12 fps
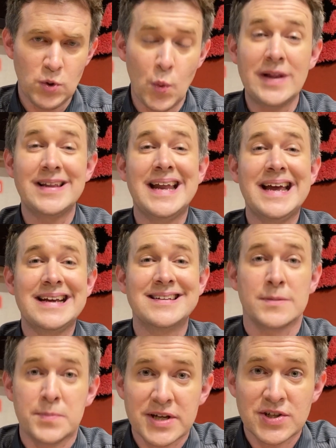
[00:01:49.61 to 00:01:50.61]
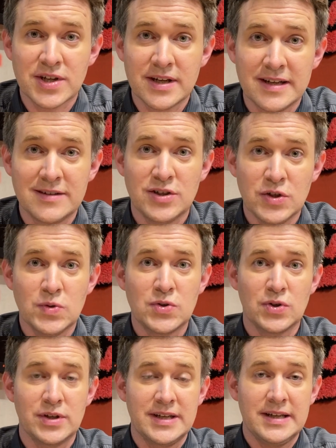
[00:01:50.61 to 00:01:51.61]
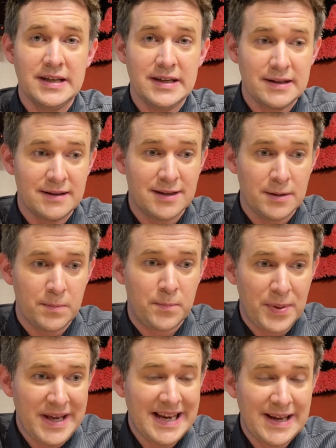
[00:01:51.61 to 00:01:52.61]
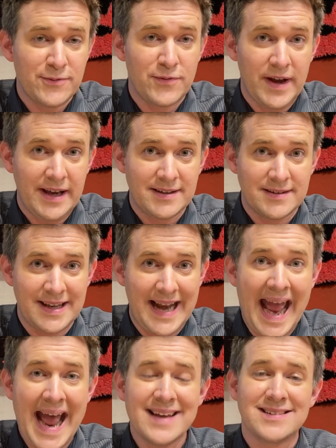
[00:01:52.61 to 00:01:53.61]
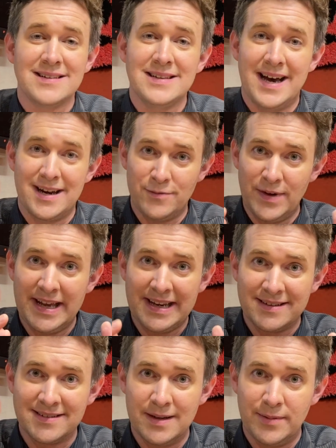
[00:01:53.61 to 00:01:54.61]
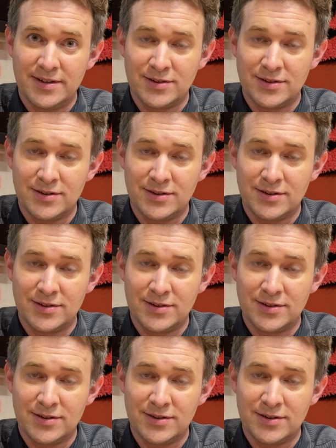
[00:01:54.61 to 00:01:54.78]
Well, an exhibition is usually the big event that has a lot of exhibits.